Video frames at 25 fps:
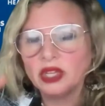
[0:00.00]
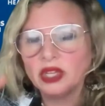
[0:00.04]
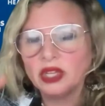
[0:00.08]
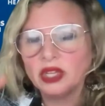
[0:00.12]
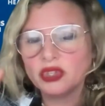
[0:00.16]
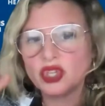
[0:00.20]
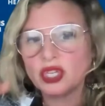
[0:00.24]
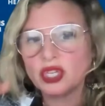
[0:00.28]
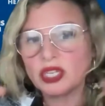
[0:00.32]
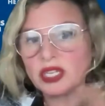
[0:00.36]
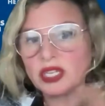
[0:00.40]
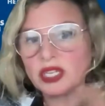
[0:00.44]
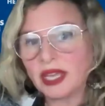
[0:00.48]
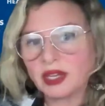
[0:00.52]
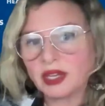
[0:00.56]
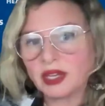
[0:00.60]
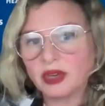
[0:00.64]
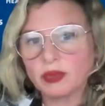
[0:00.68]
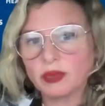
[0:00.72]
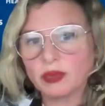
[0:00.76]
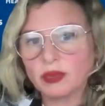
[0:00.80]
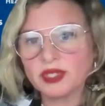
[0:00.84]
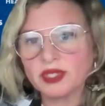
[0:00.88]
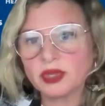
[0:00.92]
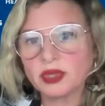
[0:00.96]
genetic
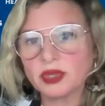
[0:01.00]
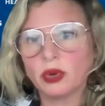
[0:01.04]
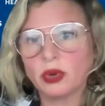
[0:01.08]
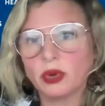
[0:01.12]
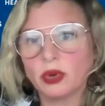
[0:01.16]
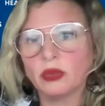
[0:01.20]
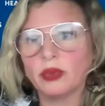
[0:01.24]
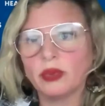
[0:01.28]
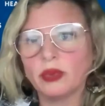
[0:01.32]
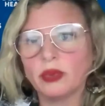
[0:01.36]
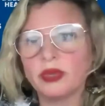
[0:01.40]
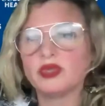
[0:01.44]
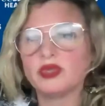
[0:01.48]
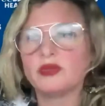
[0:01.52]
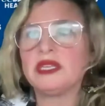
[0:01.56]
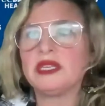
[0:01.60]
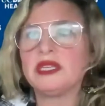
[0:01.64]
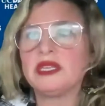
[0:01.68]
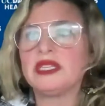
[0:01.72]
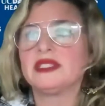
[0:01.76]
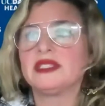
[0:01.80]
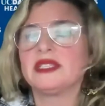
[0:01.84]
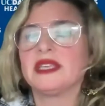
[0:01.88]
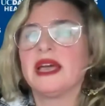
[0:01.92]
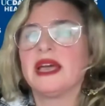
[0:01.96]
risk score, which
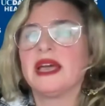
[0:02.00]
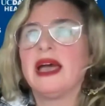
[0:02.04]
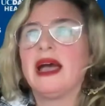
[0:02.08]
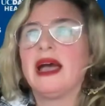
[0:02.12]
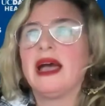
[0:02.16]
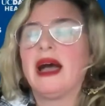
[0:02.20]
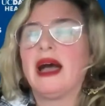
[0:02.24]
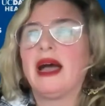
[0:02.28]
means